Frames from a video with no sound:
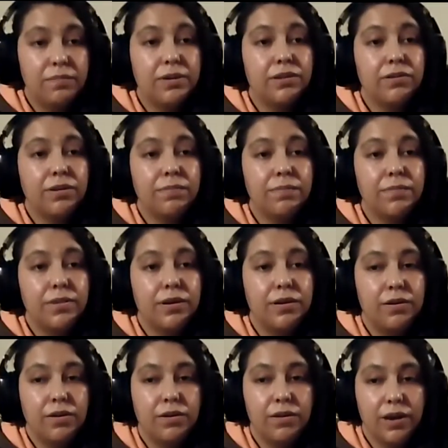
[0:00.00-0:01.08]
my screen.
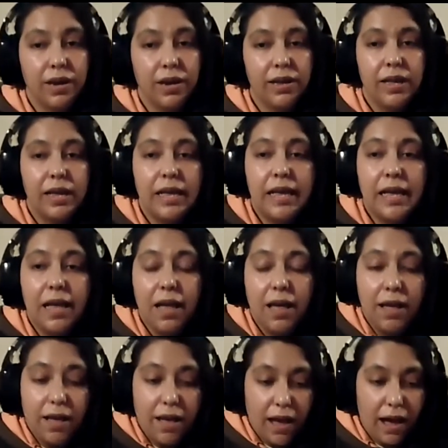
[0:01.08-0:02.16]
Okay.
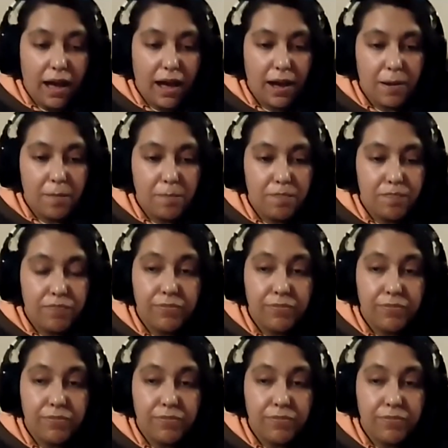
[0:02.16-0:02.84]
Um,